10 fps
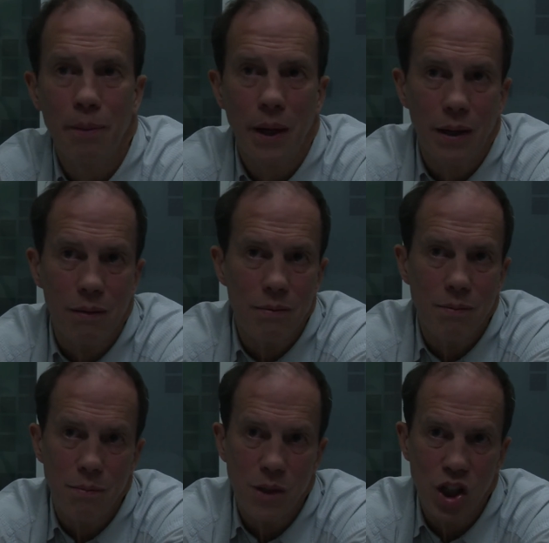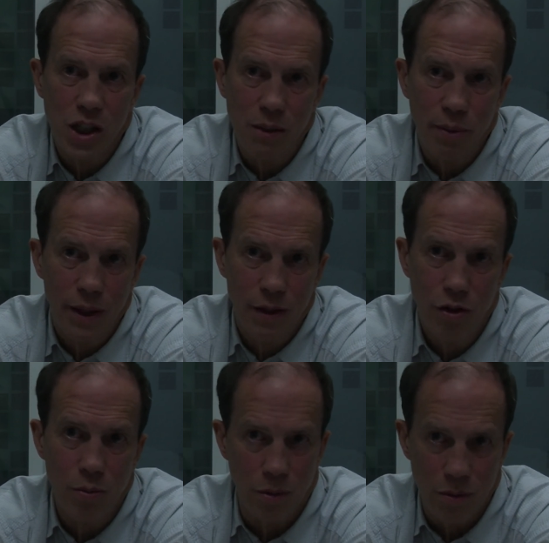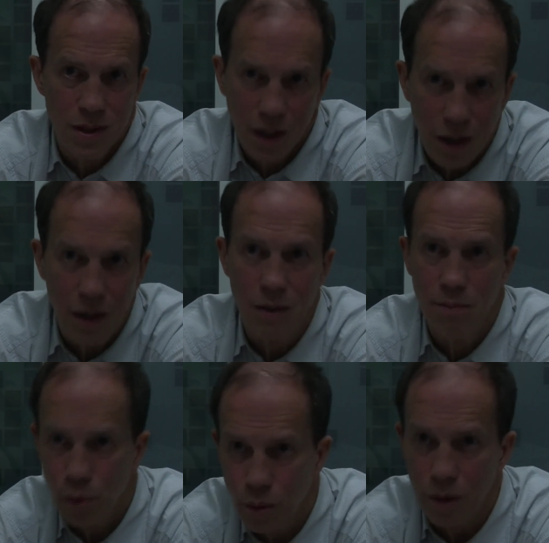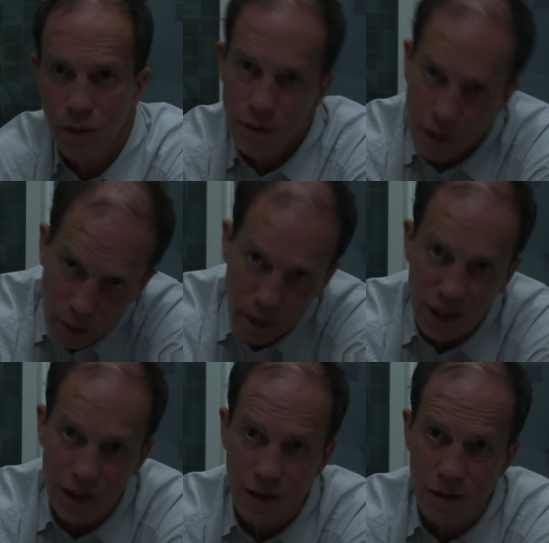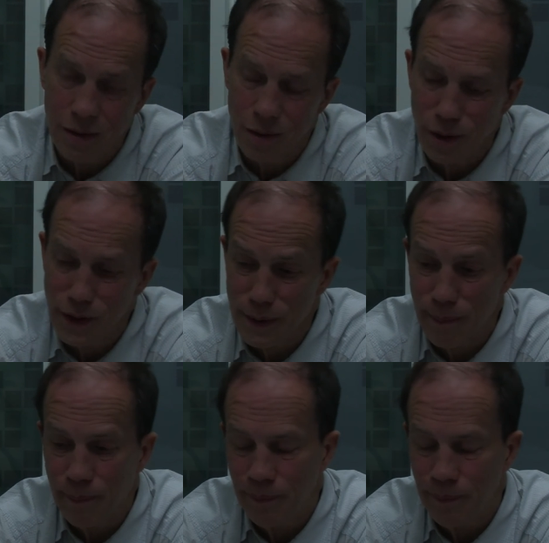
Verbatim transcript: part machine, part human, cyborg, cybernetic organism.